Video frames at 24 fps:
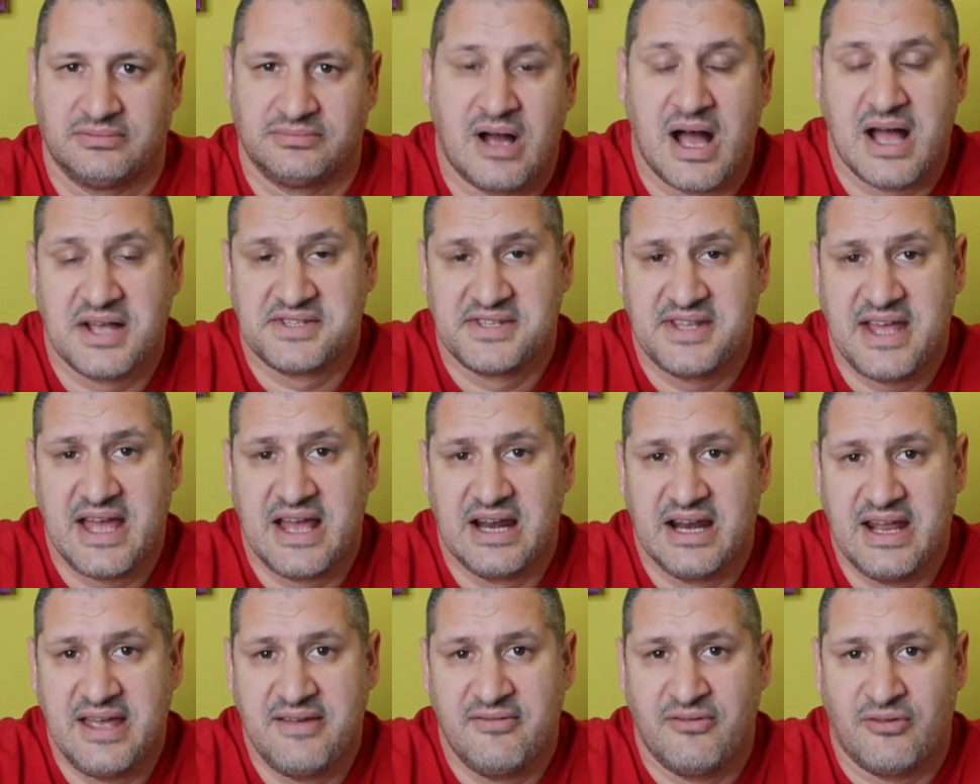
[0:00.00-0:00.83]
As they
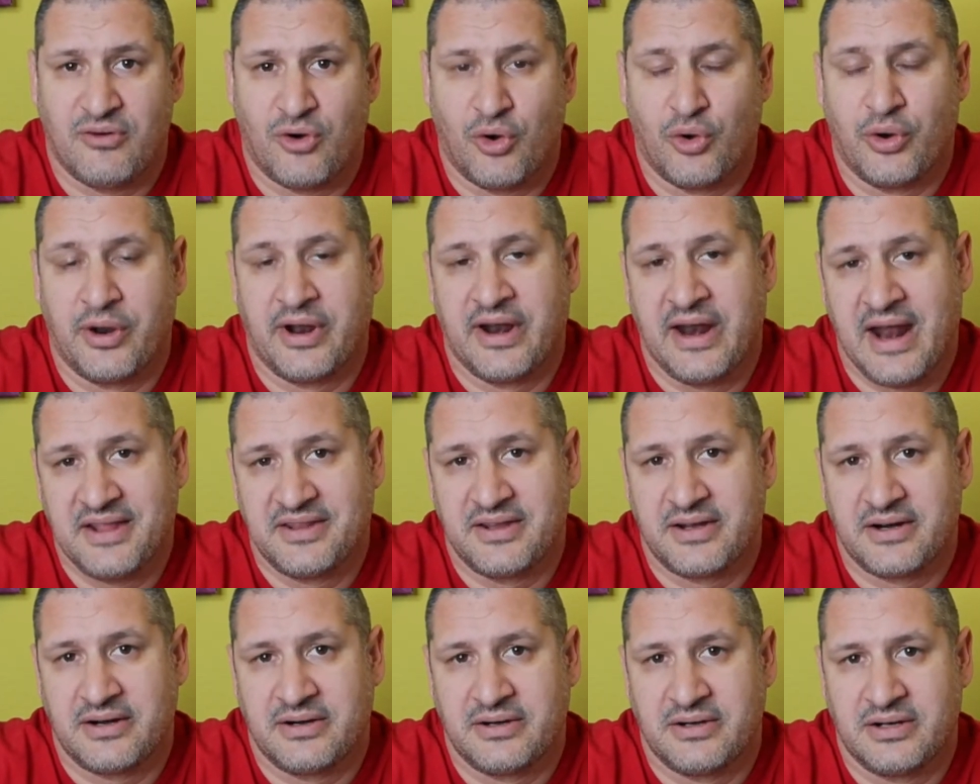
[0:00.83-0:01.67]
live on
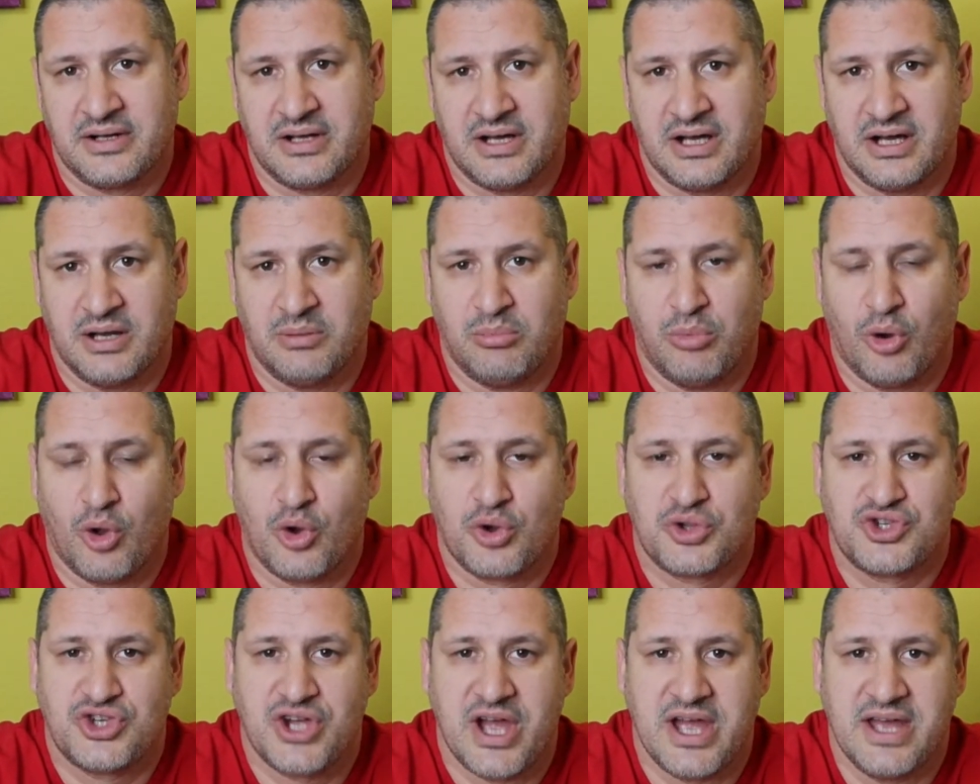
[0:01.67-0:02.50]
another
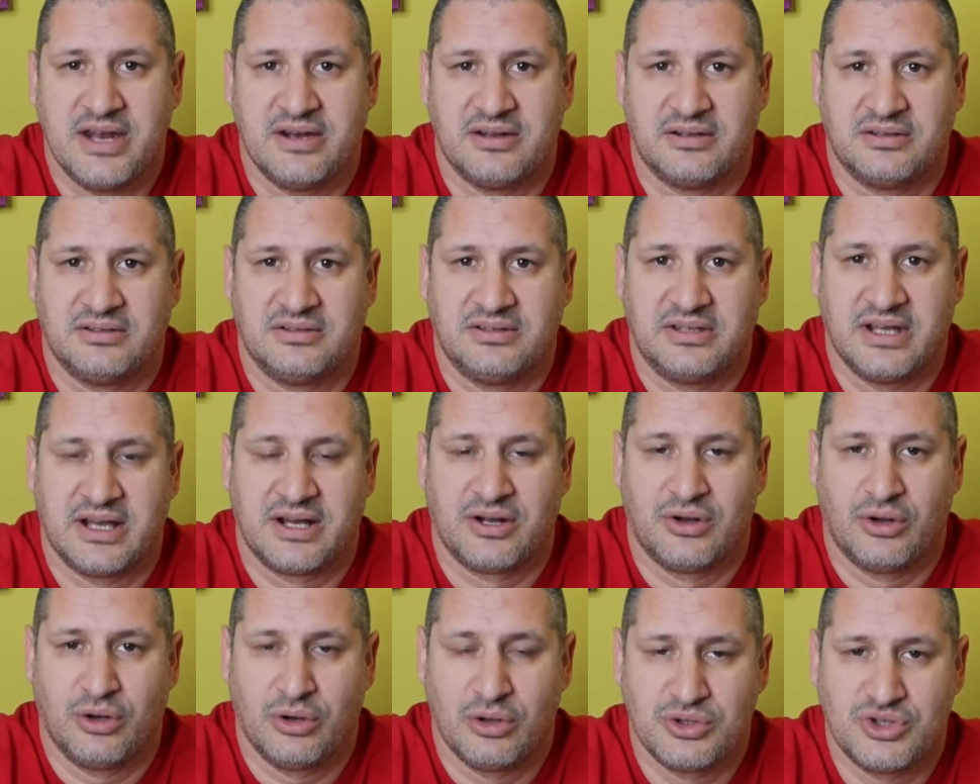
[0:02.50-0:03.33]
blockchain
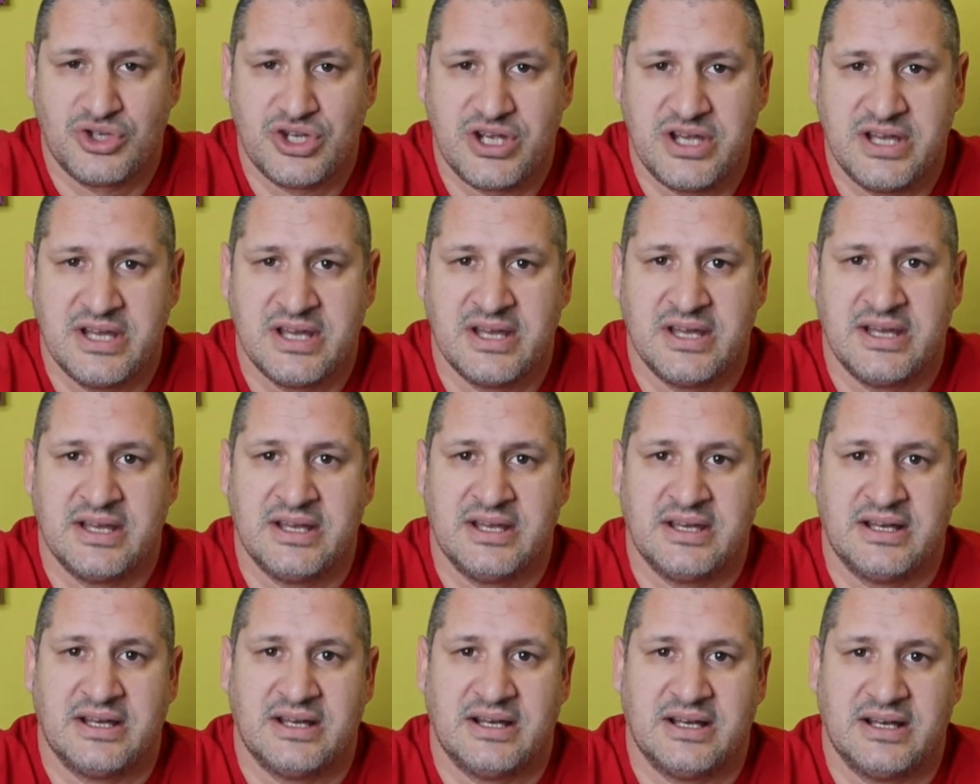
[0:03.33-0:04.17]
technology,
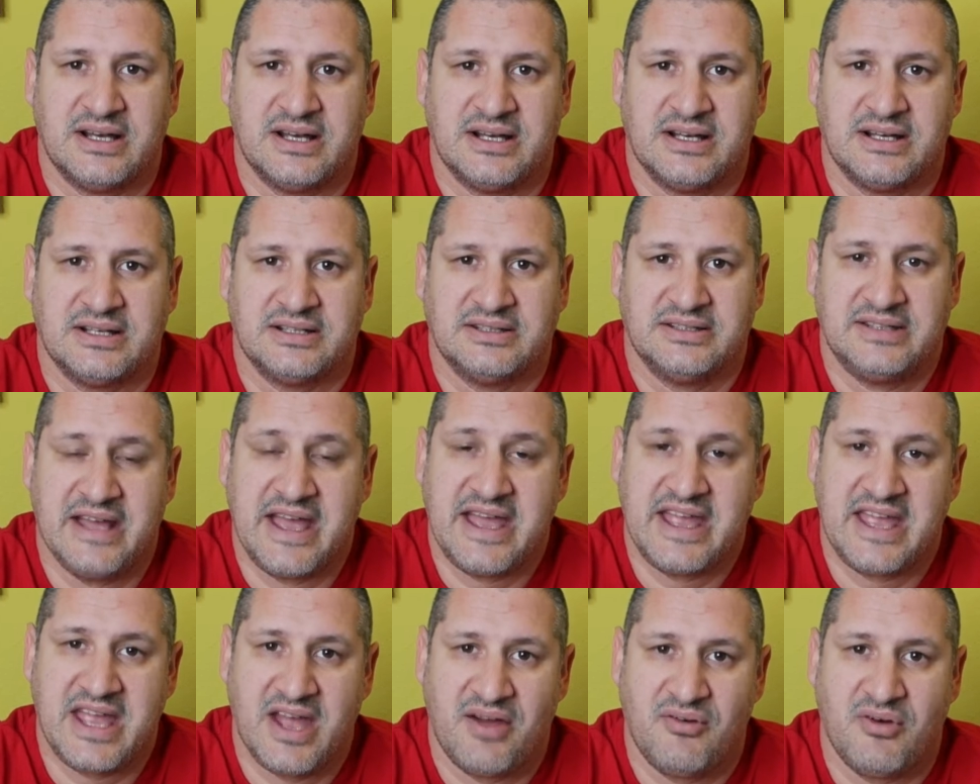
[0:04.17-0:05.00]

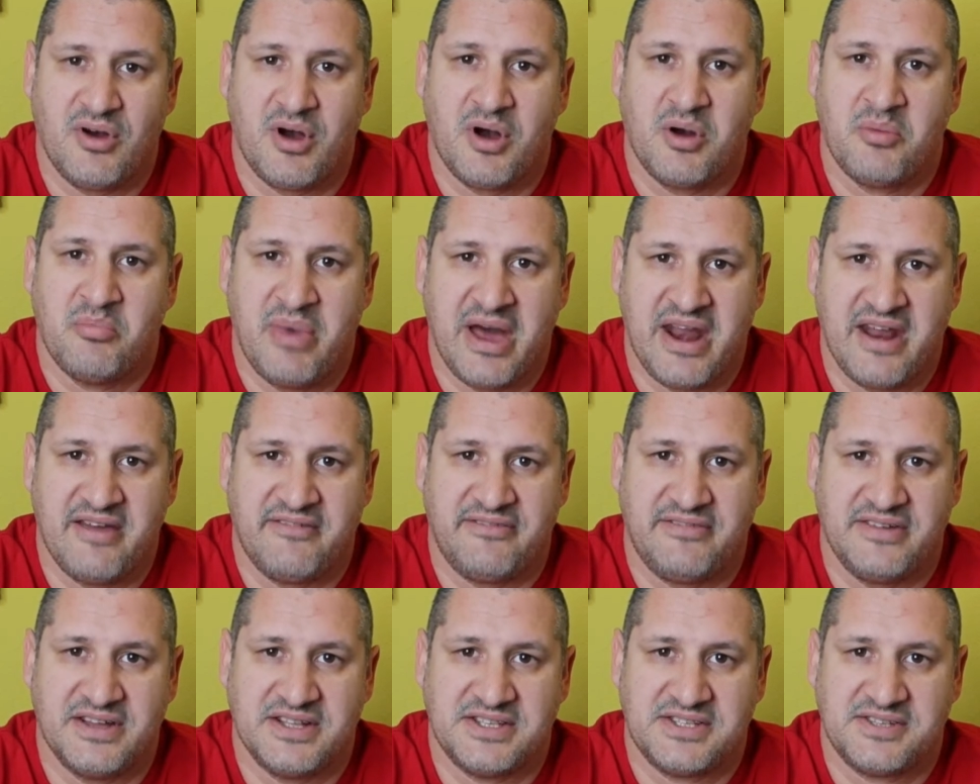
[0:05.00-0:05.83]
they have
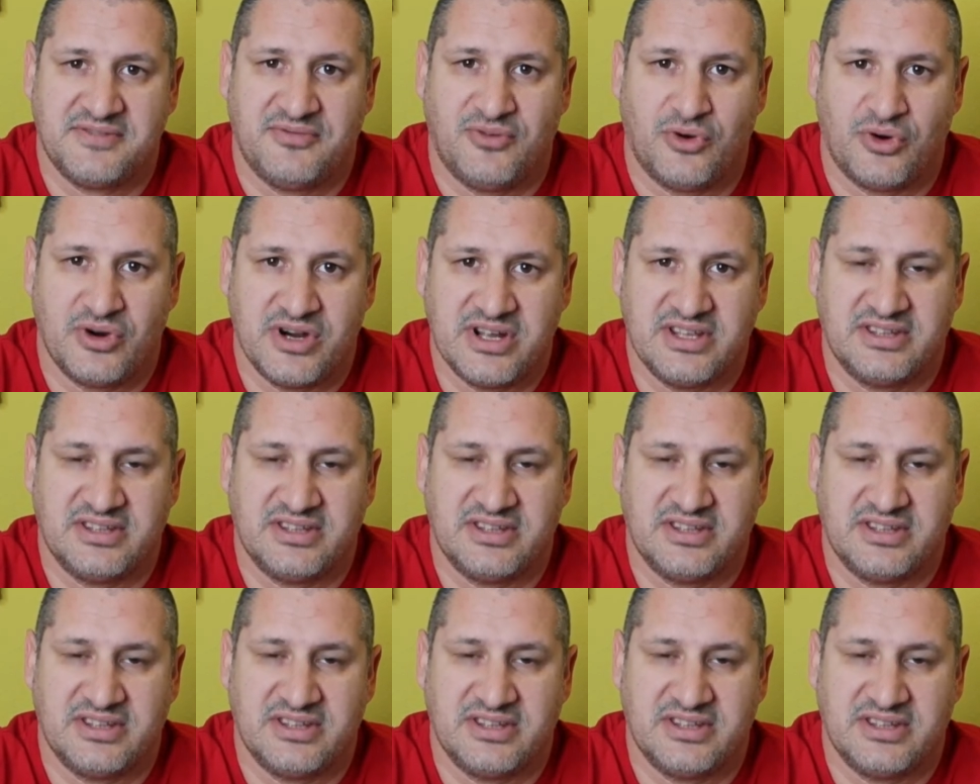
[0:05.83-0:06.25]
benefits for